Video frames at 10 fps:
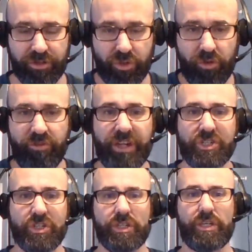so
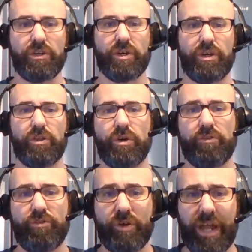eventually you're going to look
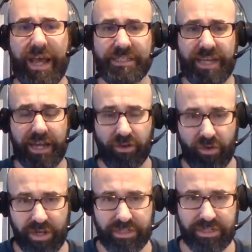for an
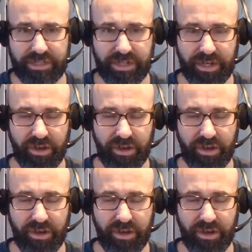antichrist